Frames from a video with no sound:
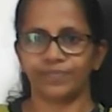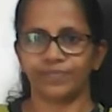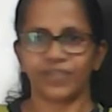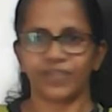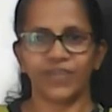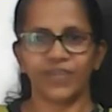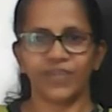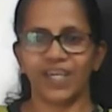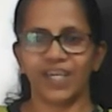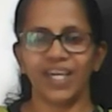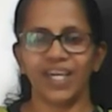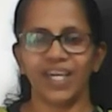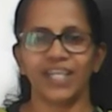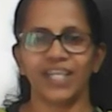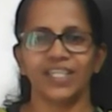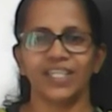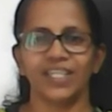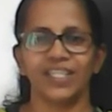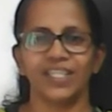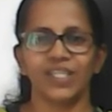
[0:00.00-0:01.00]
Okay.
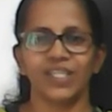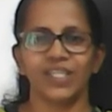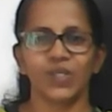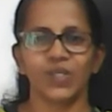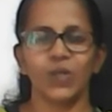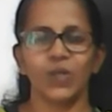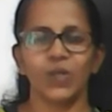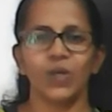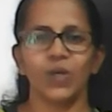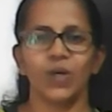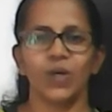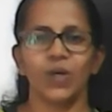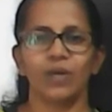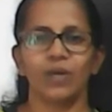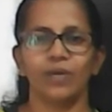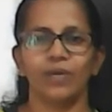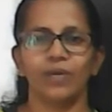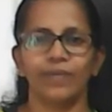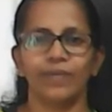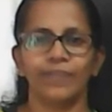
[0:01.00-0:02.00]
So
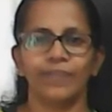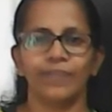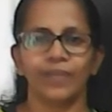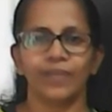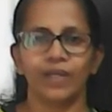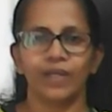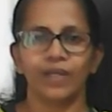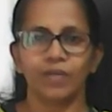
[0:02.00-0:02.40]
the